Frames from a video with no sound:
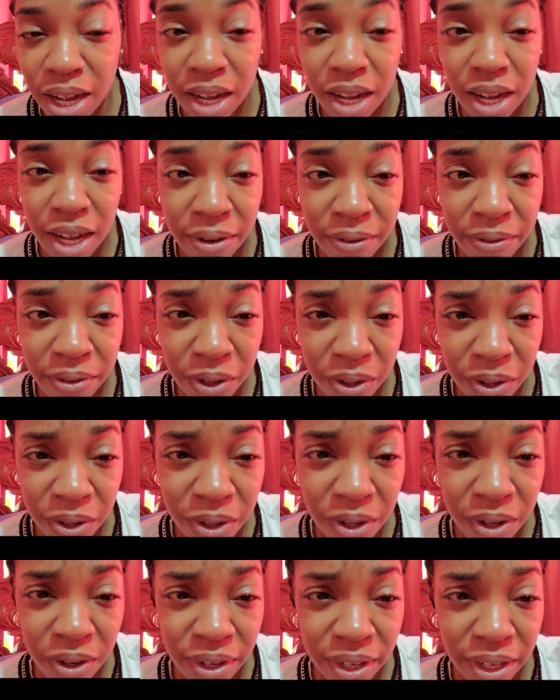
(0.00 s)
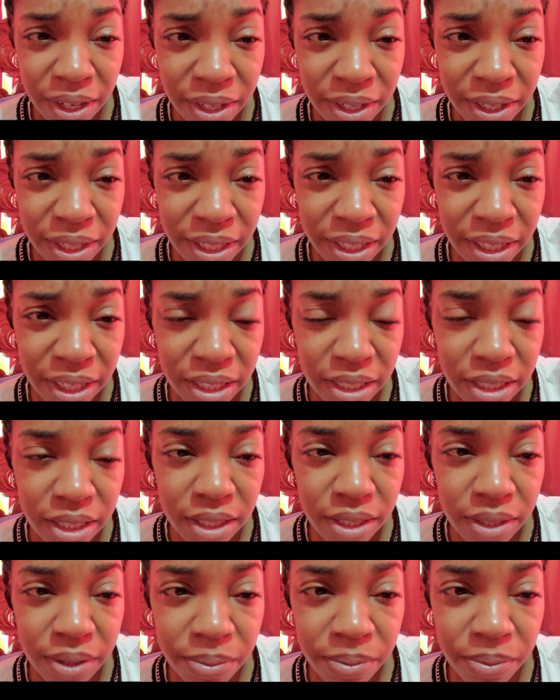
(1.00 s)
have the glory in
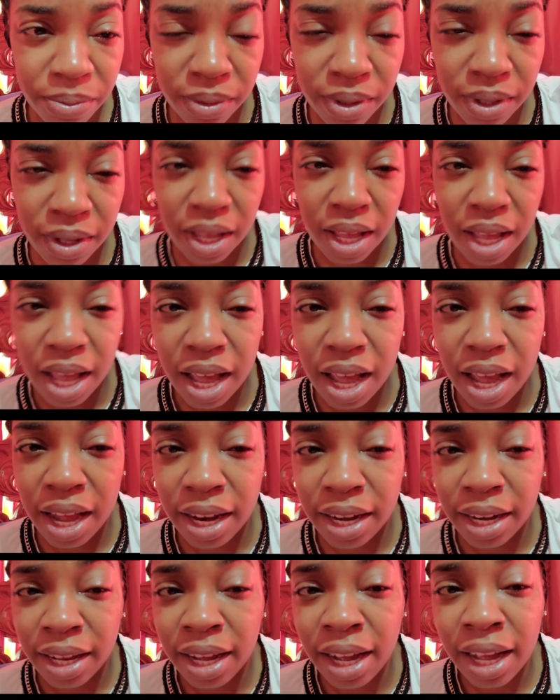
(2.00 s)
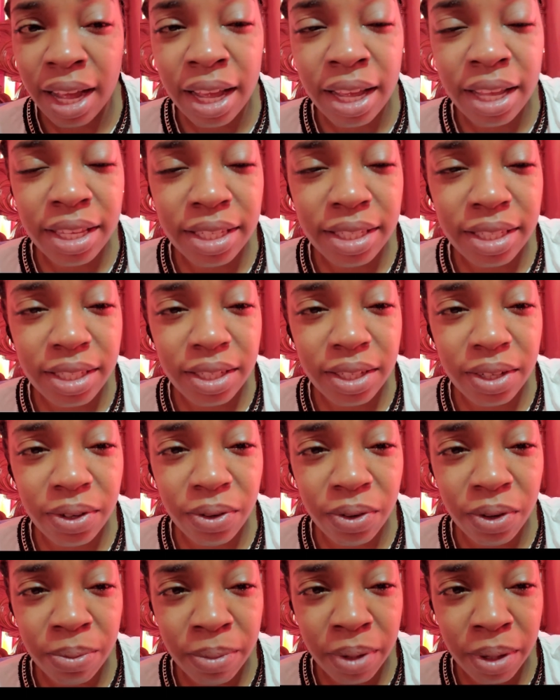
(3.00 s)
this. And guys,
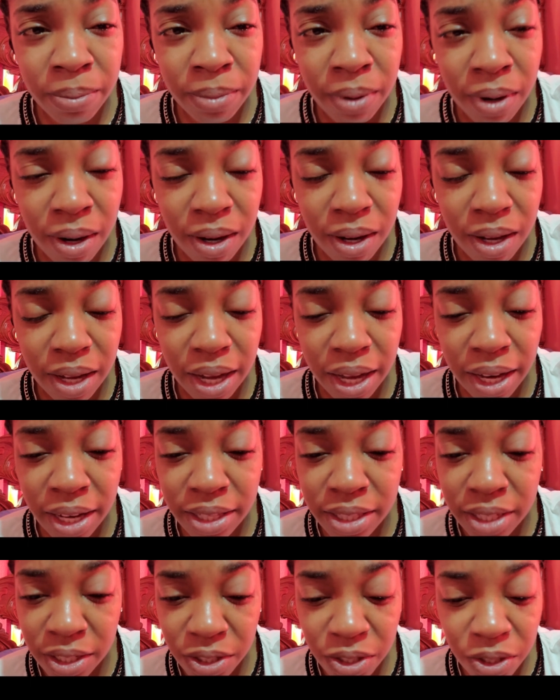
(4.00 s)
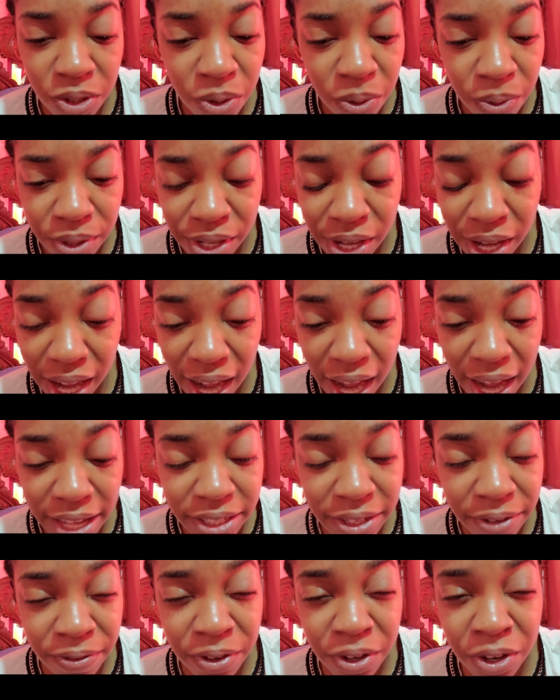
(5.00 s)
remember, anything to do with your
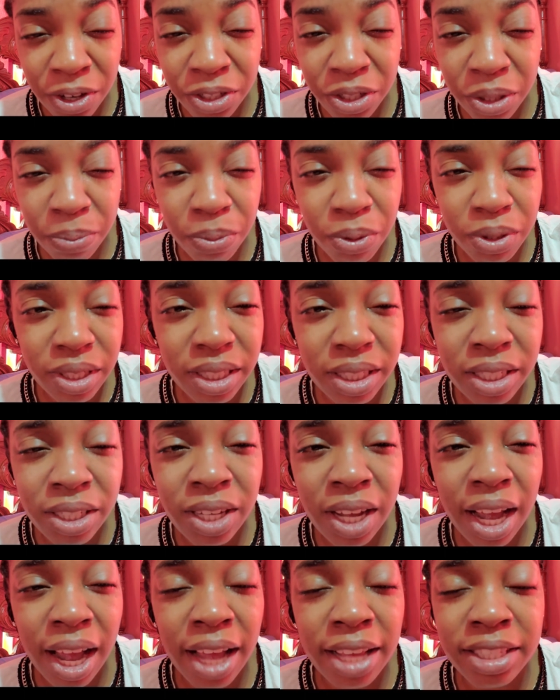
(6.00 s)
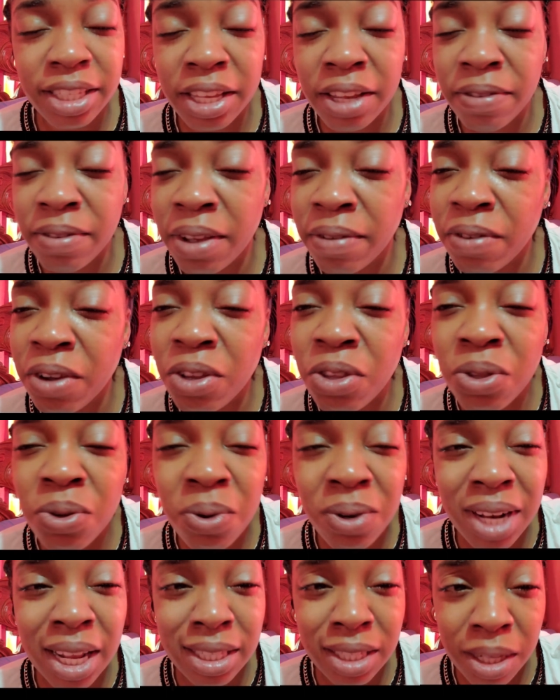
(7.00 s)
eyes, if you're going to put it in your eyes, even if you
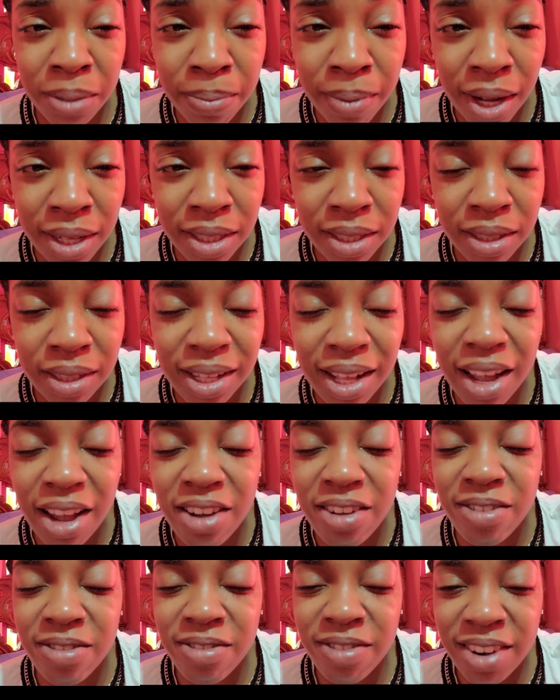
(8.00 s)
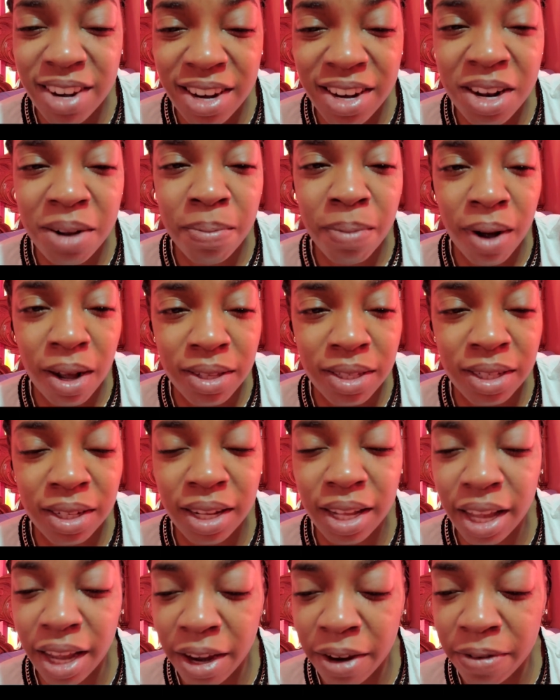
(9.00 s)
know that's a bottle, read the bottle
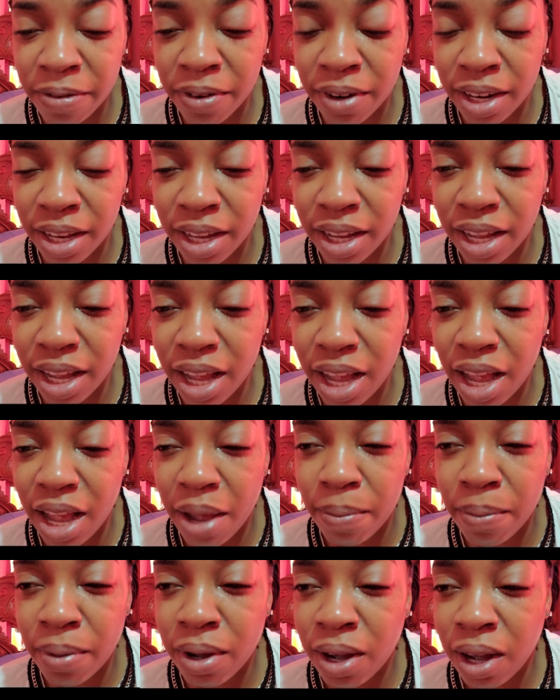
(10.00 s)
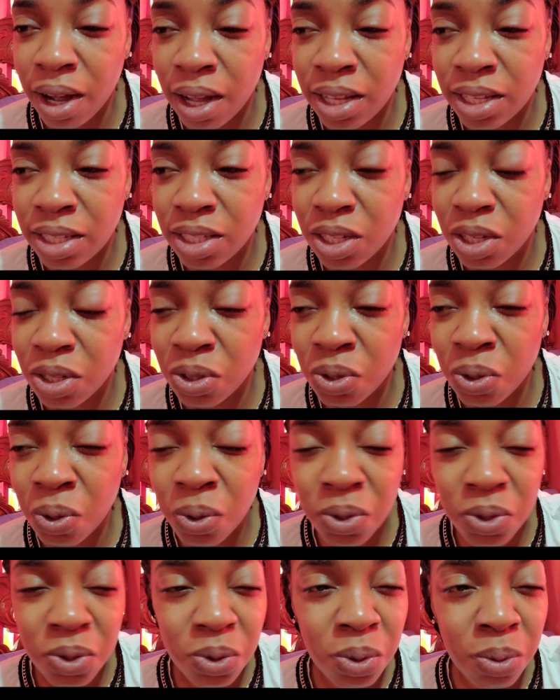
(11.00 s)
carefully, because
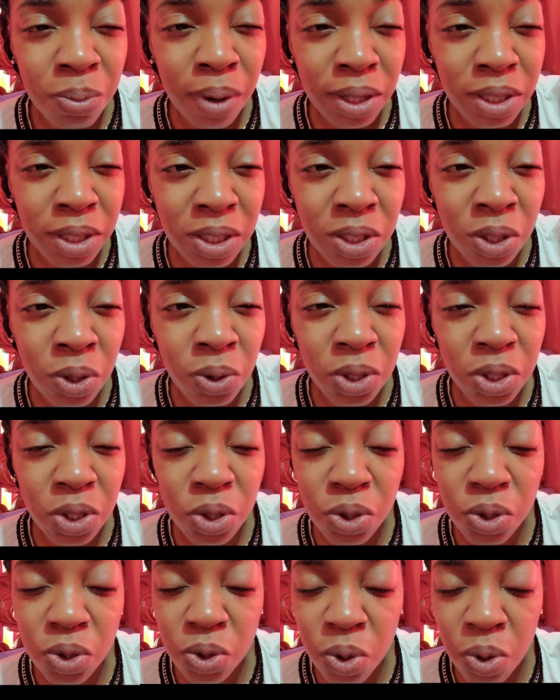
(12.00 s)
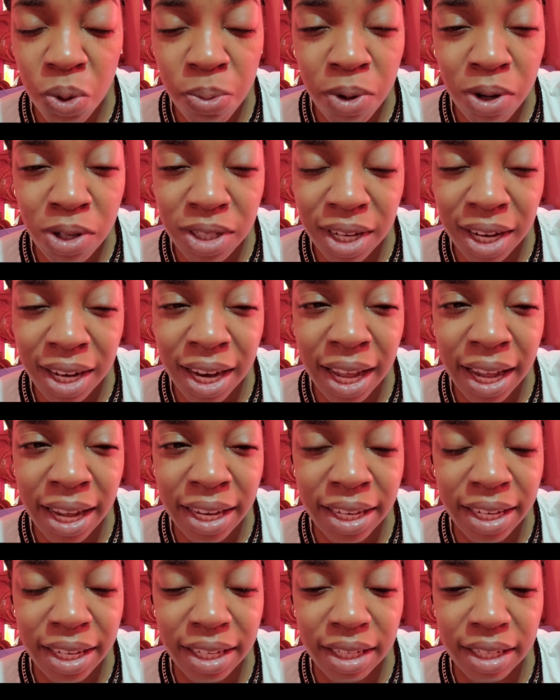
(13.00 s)
those two bottles look so much
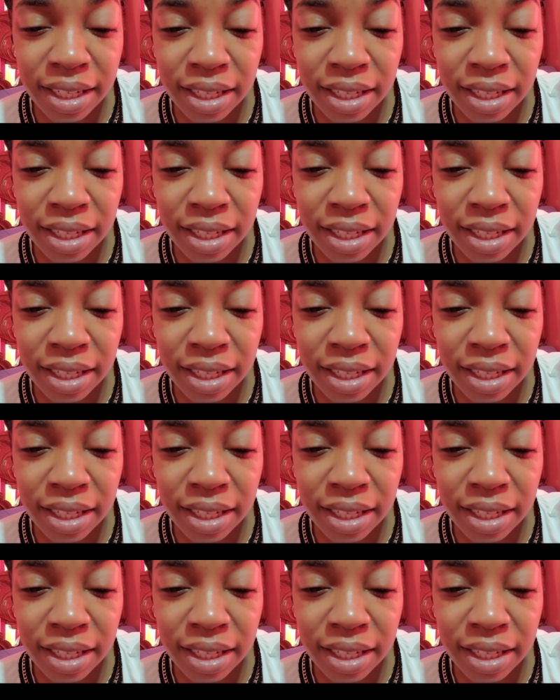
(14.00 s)
alike